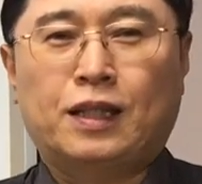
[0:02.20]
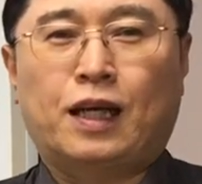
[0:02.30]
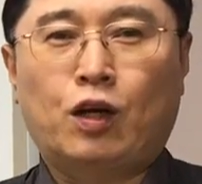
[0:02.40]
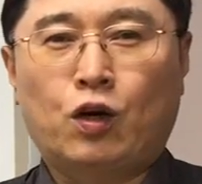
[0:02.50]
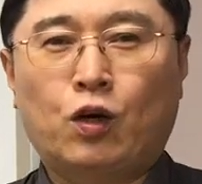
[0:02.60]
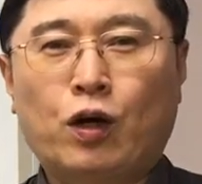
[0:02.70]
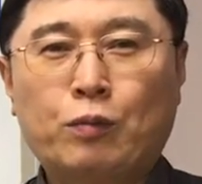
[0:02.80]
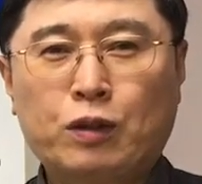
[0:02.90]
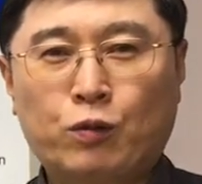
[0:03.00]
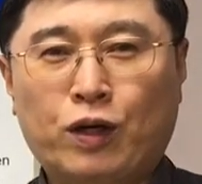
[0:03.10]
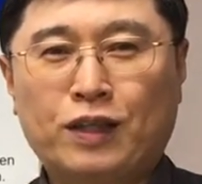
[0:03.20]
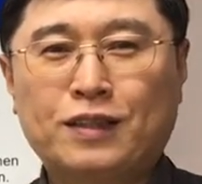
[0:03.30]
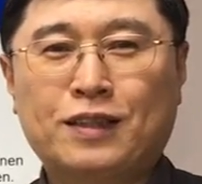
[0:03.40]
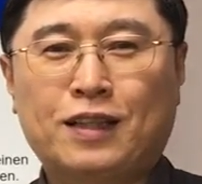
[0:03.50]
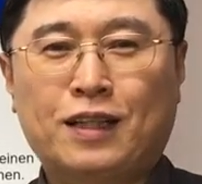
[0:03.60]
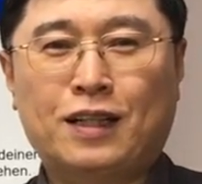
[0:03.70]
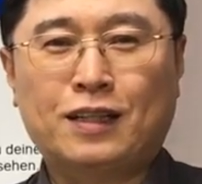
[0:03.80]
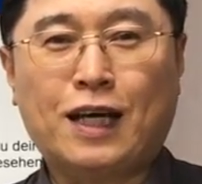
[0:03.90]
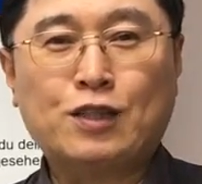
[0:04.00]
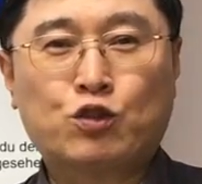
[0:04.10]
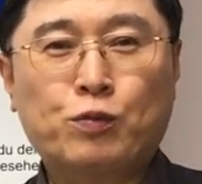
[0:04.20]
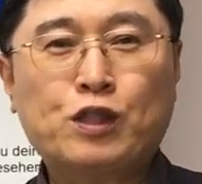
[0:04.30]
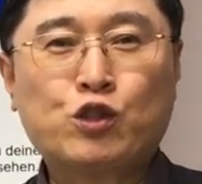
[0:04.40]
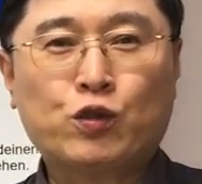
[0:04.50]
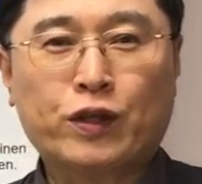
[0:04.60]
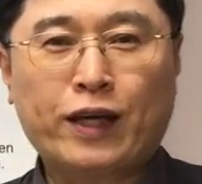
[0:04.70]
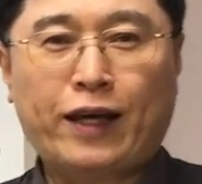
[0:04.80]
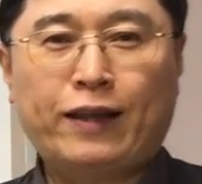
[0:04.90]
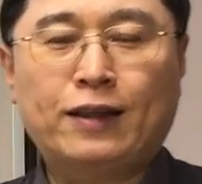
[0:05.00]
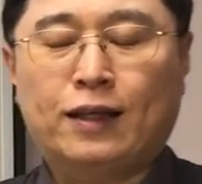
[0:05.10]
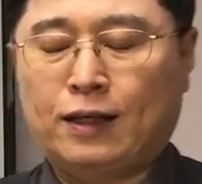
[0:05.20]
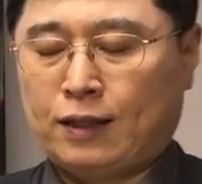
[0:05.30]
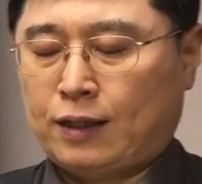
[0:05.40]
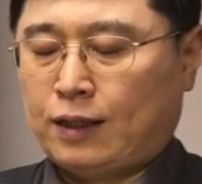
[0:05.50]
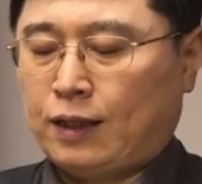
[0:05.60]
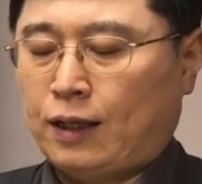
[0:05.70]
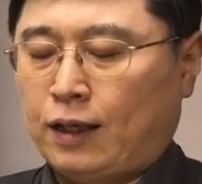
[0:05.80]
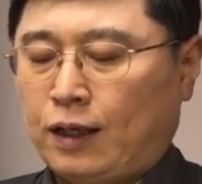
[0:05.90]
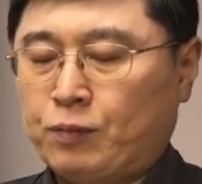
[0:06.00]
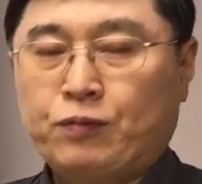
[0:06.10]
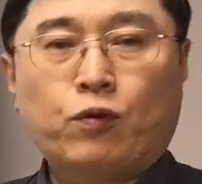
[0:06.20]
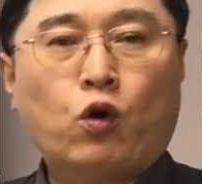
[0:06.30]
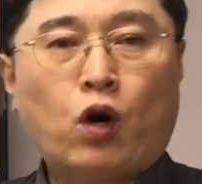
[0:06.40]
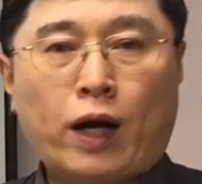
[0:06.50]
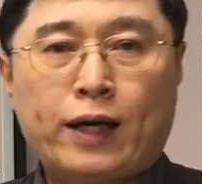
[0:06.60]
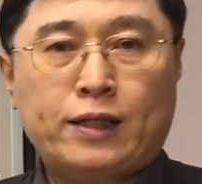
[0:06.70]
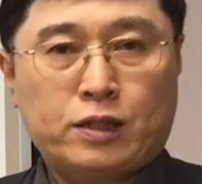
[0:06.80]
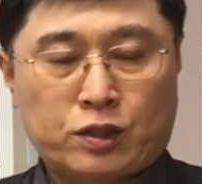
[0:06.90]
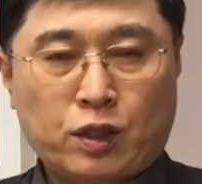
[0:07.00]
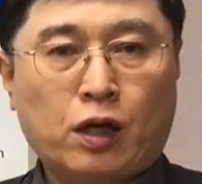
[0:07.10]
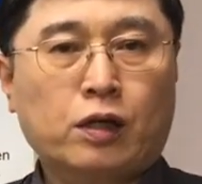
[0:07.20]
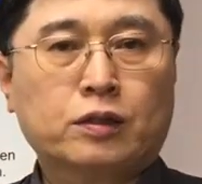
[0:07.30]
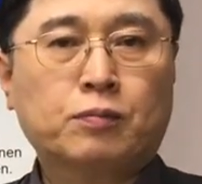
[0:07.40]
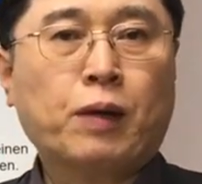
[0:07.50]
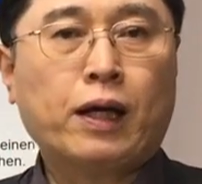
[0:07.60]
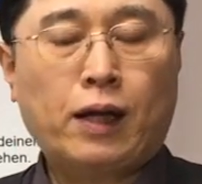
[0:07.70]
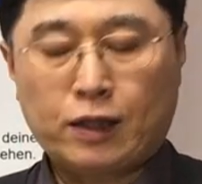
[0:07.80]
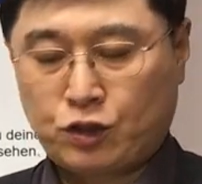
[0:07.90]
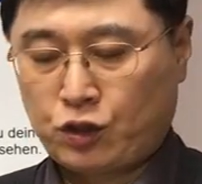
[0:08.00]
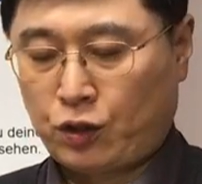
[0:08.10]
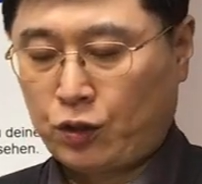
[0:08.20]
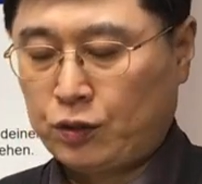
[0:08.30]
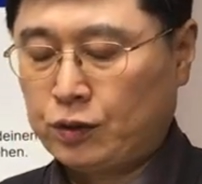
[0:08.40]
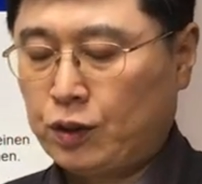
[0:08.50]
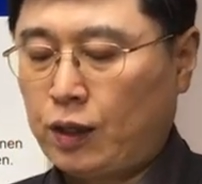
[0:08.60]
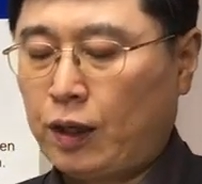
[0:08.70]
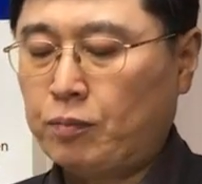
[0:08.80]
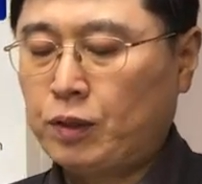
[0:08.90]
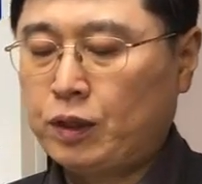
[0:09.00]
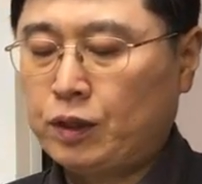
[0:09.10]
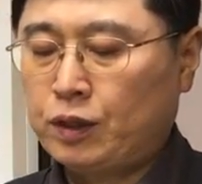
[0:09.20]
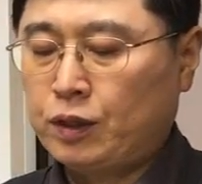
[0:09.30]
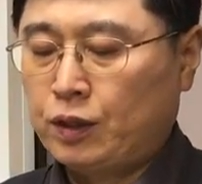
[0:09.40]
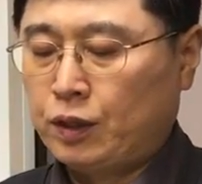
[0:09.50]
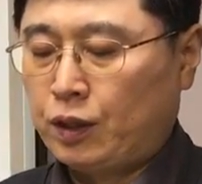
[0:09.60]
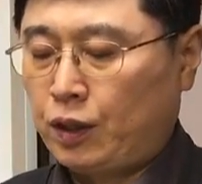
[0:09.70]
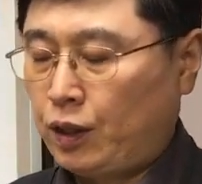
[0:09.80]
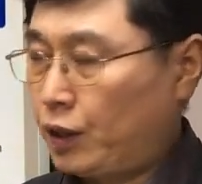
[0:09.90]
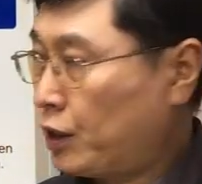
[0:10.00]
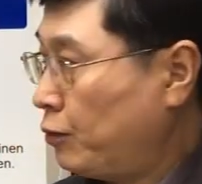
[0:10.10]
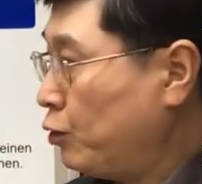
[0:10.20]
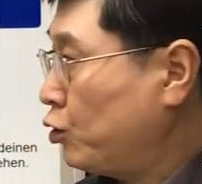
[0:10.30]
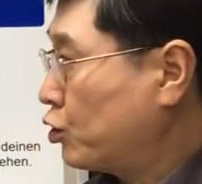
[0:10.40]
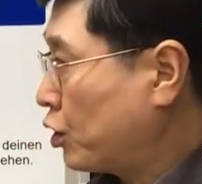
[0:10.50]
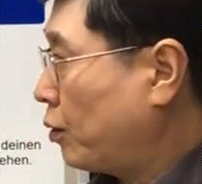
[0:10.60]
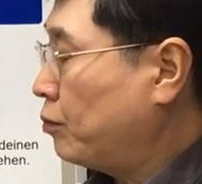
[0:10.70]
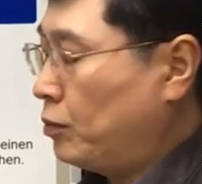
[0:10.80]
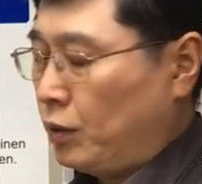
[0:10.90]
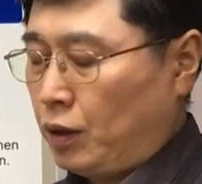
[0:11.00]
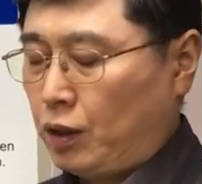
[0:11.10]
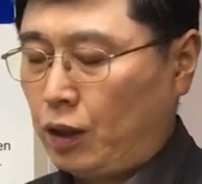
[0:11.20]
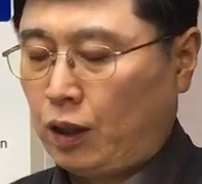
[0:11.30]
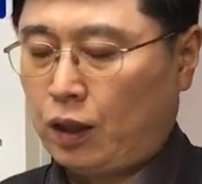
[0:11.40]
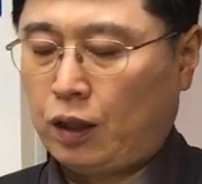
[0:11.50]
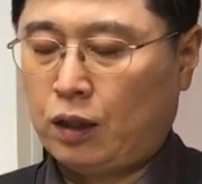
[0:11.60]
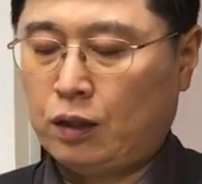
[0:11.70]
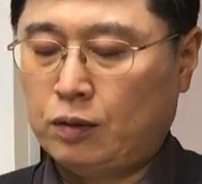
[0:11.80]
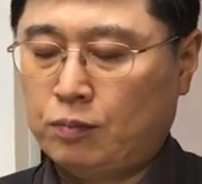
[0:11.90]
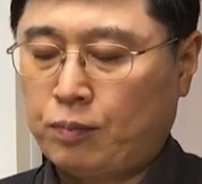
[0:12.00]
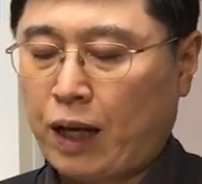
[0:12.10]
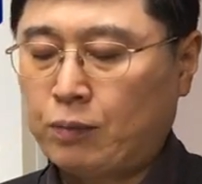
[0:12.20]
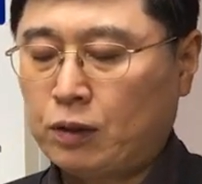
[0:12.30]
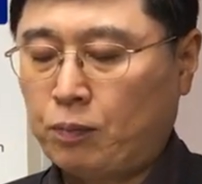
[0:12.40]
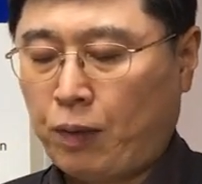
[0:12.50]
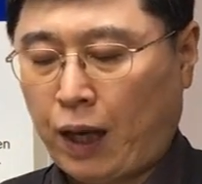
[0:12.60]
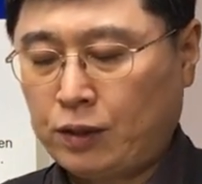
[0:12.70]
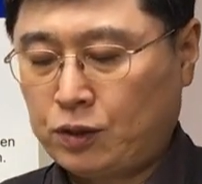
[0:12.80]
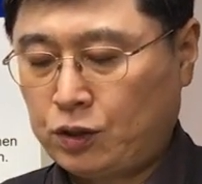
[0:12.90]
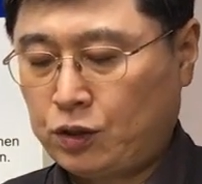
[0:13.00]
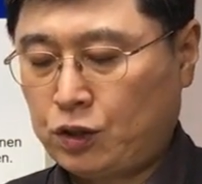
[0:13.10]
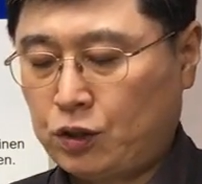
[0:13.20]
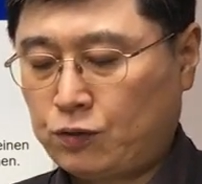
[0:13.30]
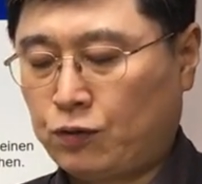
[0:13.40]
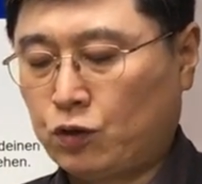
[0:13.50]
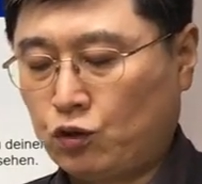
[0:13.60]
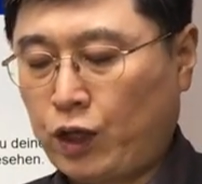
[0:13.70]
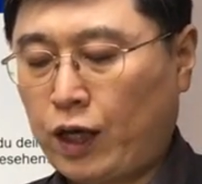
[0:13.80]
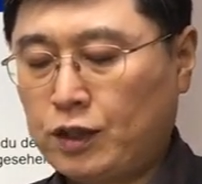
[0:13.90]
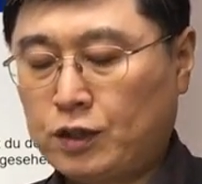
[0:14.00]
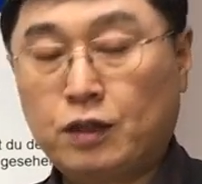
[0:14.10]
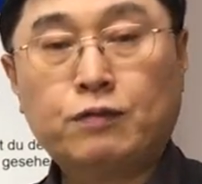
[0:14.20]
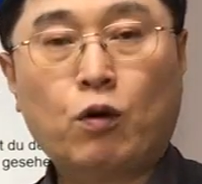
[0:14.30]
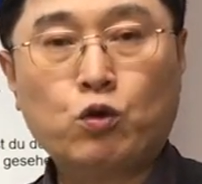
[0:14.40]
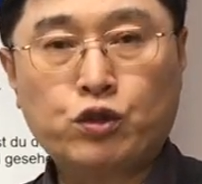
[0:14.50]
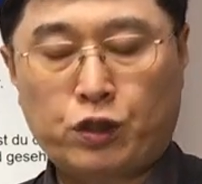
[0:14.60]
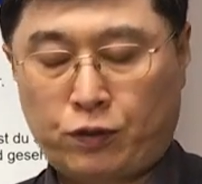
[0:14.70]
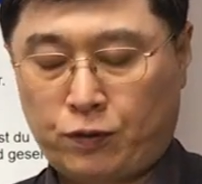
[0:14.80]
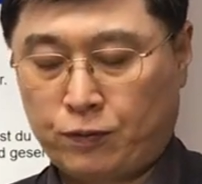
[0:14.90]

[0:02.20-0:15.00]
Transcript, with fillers: Hello everyone, uh, nice to meet you again. Uh, before I start my lecture, let me uh, give you some uh, Bible passages for today's devotion.